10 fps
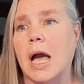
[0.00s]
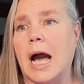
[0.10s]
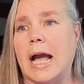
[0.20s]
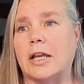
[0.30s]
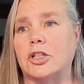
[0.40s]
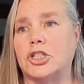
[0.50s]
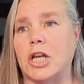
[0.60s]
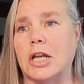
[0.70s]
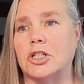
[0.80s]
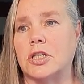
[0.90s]
I could
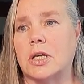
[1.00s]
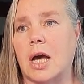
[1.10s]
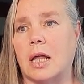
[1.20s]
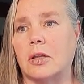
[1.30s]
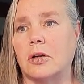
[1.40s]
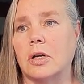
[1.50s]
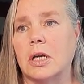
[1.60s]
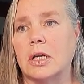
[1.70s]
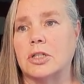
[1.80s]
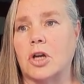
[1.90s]
change the color
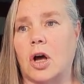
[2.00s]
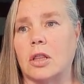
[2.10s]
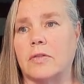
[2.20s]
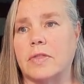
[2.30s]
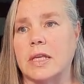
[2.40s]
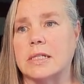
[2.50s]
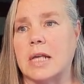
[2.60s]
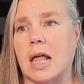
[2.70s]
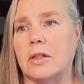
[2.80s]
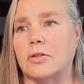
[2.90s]
to all of these
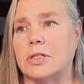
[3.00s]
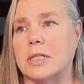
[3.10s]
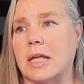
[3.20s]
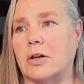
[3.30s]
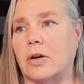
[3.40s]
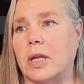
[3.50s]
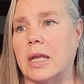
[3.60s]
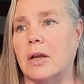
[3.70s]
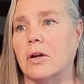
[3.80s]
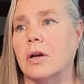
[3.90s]
colors that are
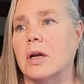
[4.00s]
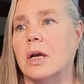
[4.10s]
here.